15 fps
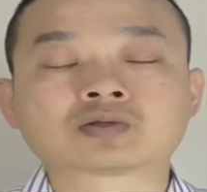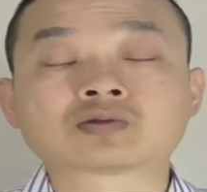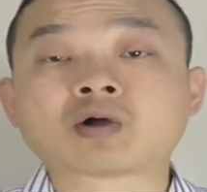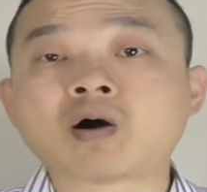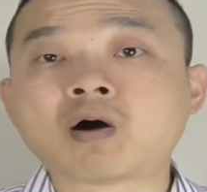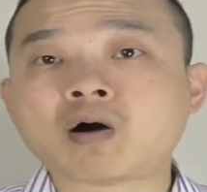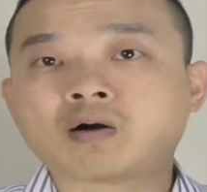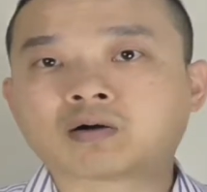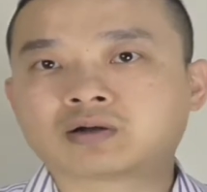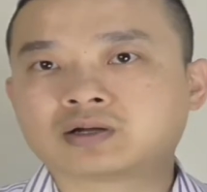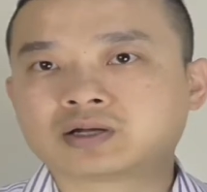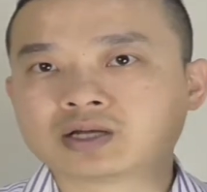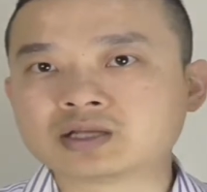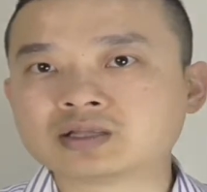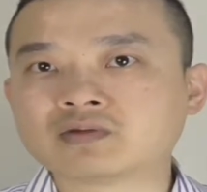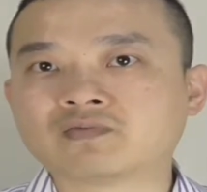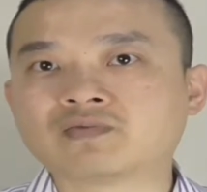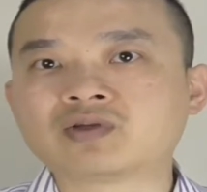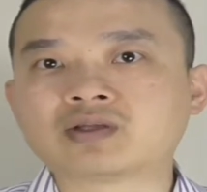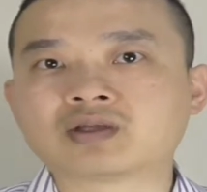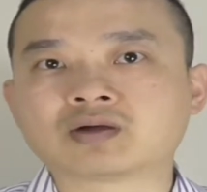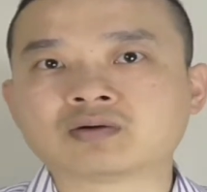taught in the
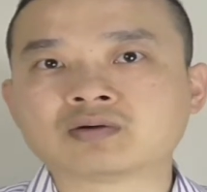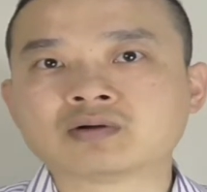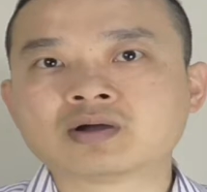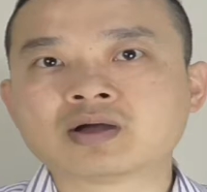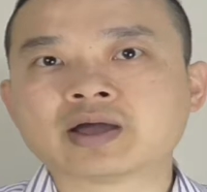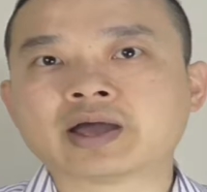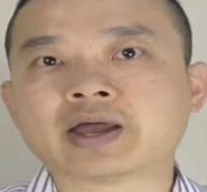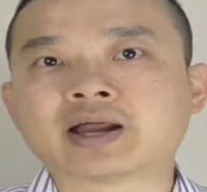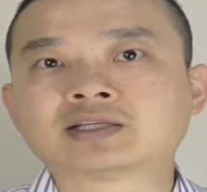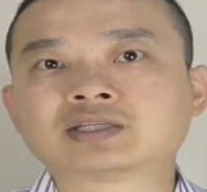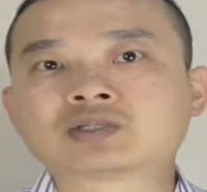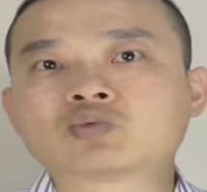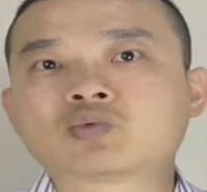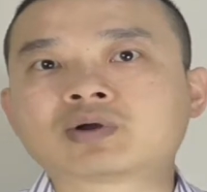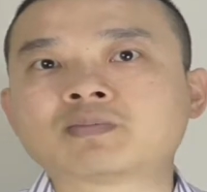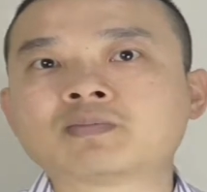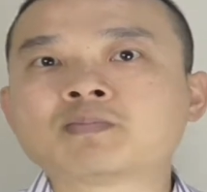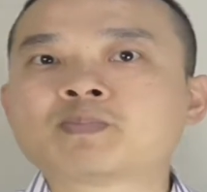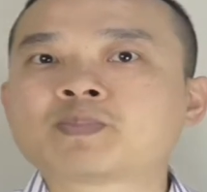video, and I just want to